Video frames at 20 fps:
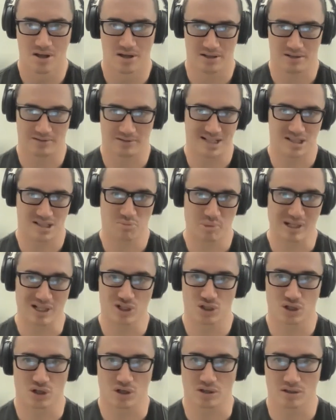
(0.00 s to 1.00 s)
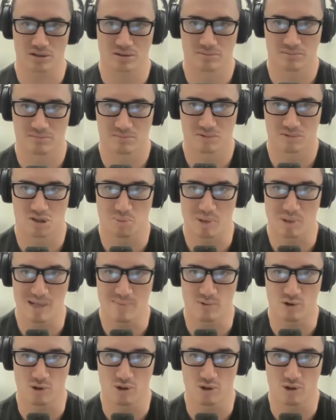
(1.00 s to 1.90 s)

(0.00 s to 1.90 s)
Now, that's a big shock to people